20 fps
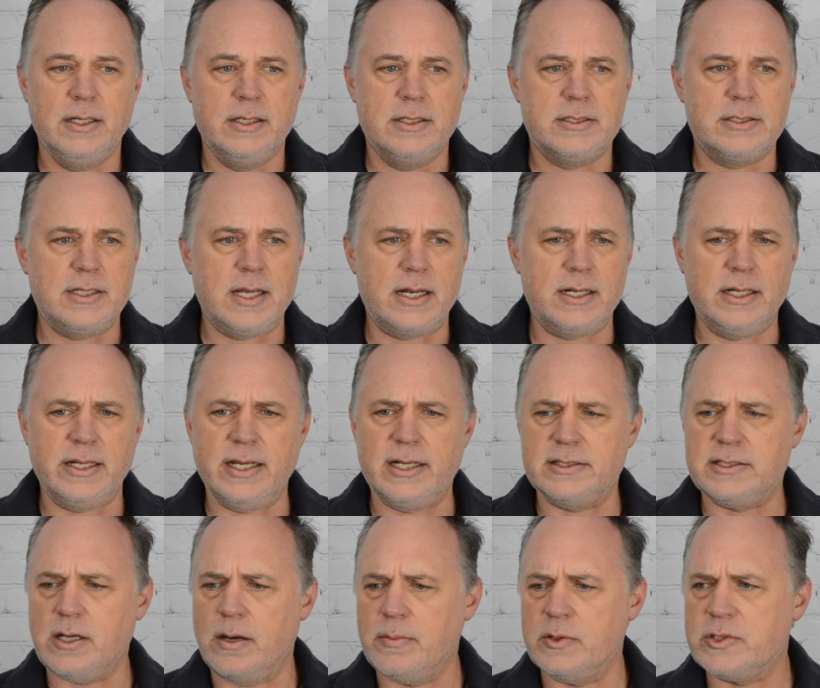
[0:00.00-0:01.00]
Suddenly,
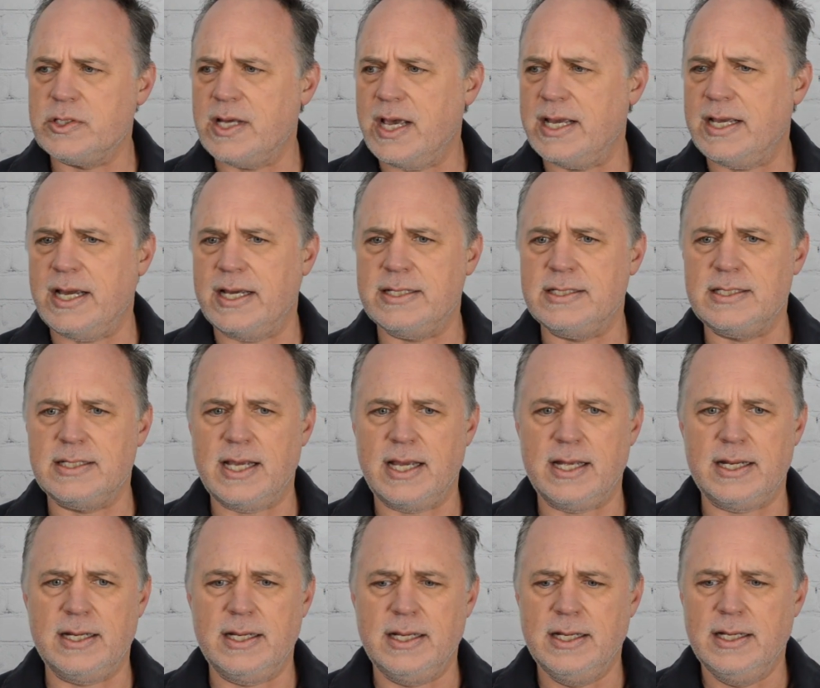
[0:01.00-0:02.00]
it's almost like I
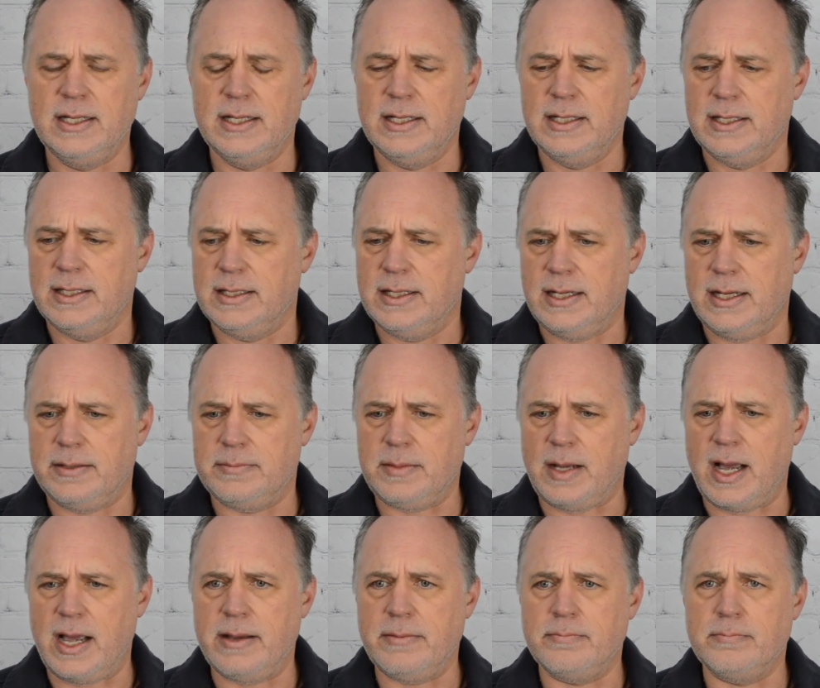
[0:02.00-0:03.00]
said um,
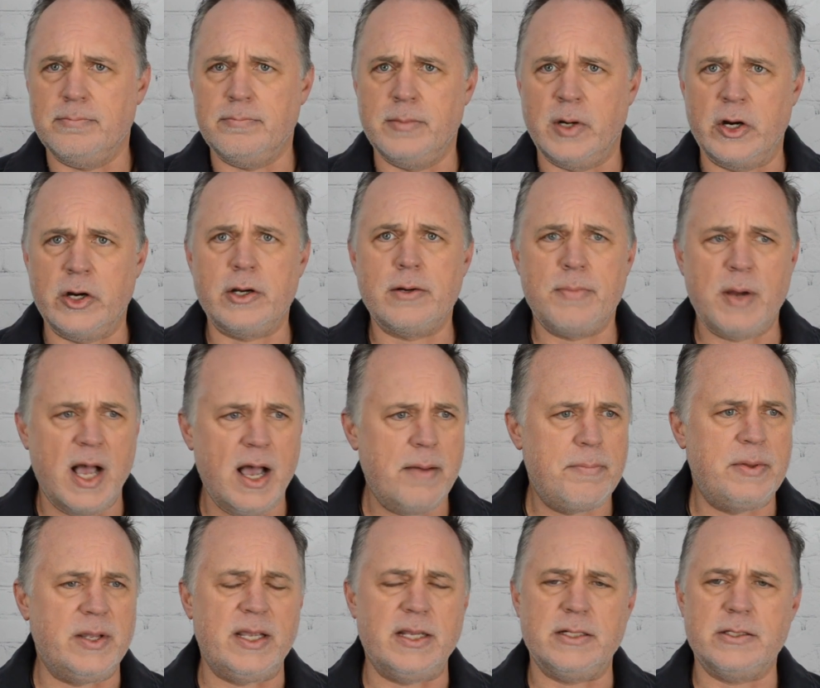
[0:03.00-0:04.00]
I murder
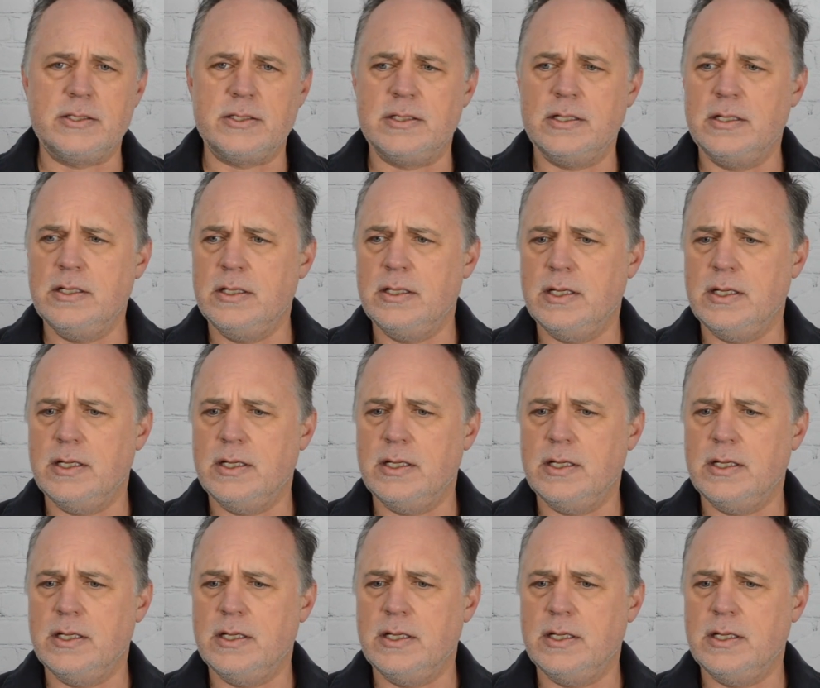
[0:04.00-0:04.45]
puppies.